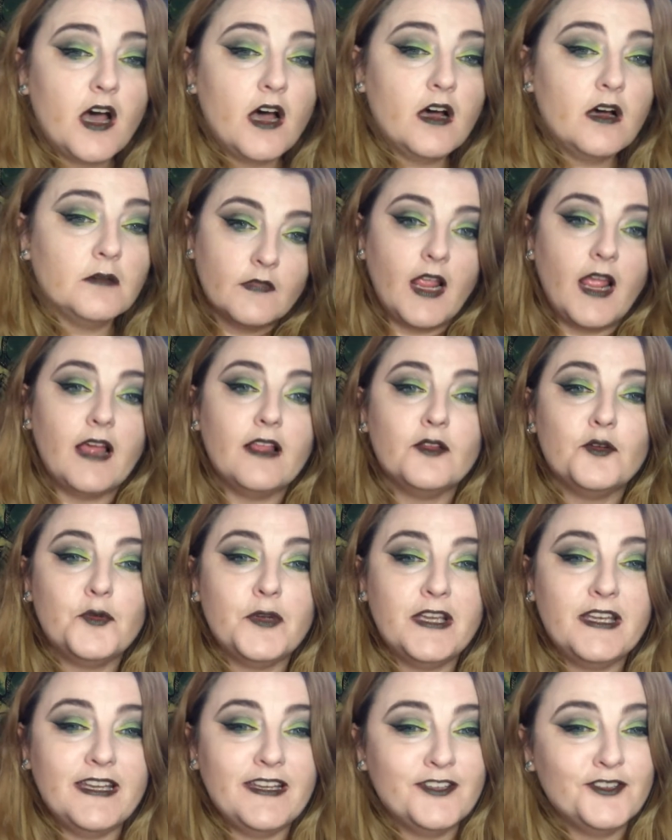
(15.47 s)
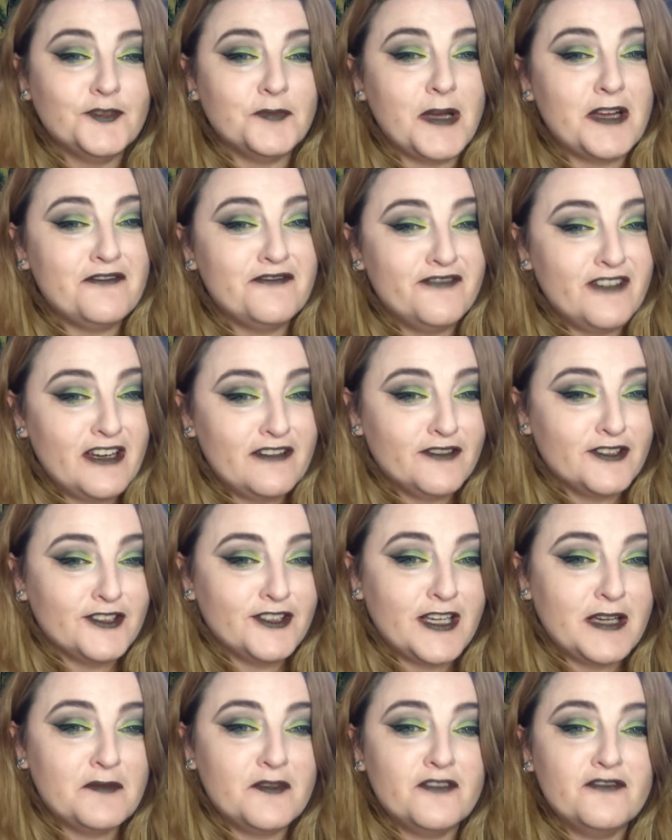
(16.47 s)
Um, Halloween is my
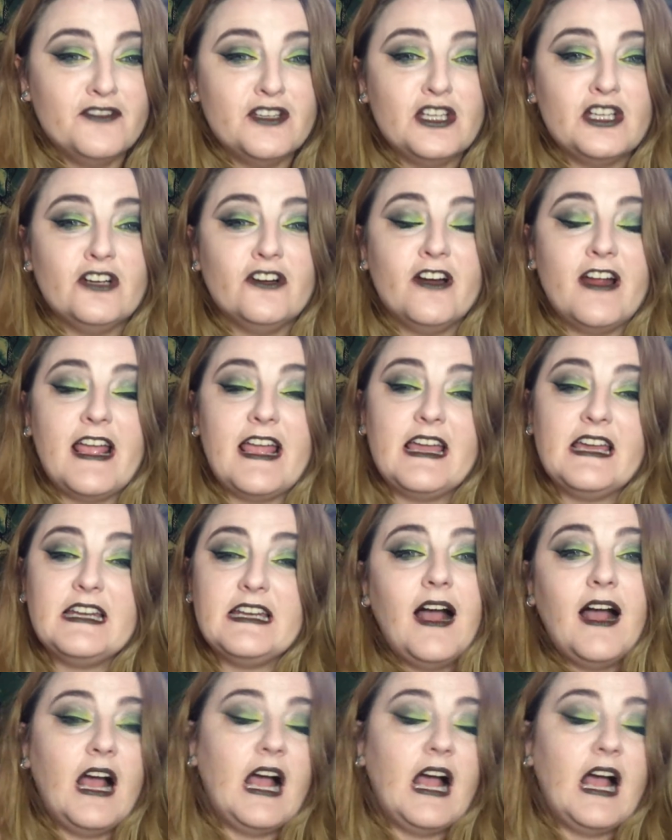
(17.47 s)
favorite time of year, and